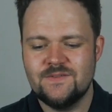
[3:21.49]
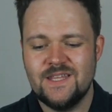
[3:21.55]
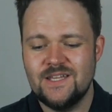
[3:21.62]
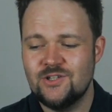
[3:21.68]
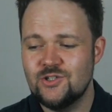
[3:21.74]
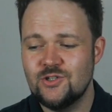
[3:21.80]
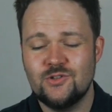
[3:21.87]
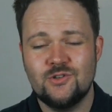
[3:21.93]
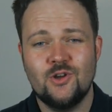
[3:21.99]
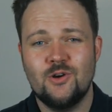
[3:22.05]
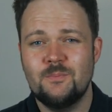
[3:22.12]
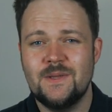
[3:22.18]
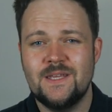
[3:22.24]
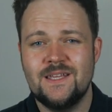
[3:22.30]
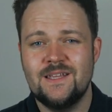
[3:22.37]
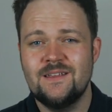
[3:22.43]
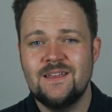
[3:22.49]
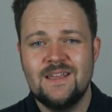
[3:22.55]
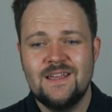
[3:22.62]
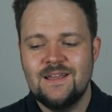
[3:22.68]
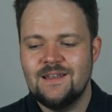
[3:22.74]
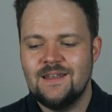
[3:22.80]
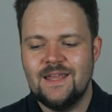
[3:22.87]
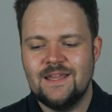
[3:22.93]
They should not be
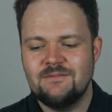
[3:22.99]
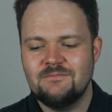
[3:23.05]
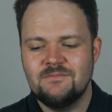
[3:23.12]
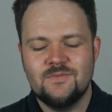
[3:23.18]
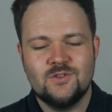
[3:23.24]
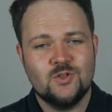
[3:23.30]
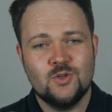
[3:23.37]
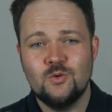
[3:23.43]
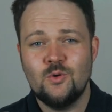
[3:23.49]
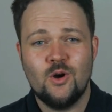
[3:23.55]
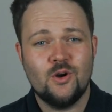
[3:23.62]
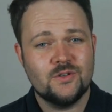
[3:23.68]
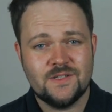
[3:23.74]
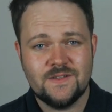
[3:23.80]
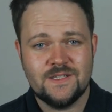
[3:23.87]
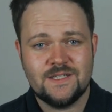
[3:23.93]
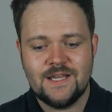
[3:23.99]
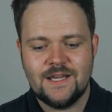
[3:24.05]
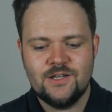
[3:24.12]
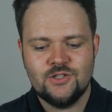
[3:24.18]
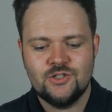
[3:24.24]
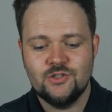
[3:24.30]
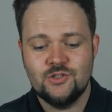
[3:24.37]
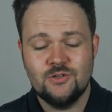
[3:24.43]
like too hot to the
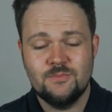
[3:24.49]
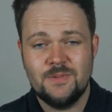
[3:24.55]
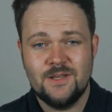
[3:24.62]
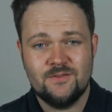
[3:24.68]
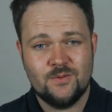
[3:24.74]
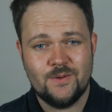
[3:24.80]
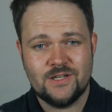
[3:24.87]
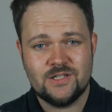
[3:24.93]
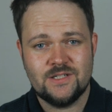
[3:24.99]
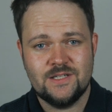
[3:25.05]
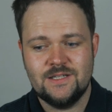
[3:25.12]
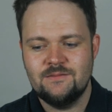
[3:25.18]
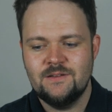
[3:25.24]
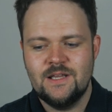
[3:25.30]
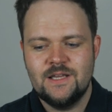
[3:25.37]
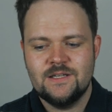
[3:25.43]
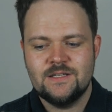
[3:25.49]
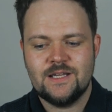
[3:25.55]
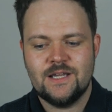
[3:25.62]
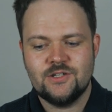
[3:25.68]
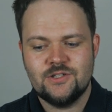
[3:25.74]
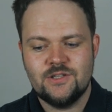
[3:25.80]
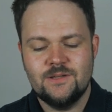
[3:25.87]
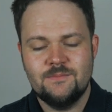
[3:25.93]
touch. You should be able to actually
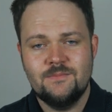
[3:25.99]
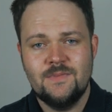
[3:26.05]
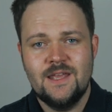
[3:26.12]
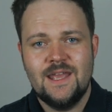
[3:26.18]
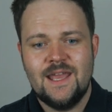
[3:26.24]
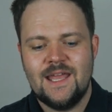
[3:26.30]
touch them.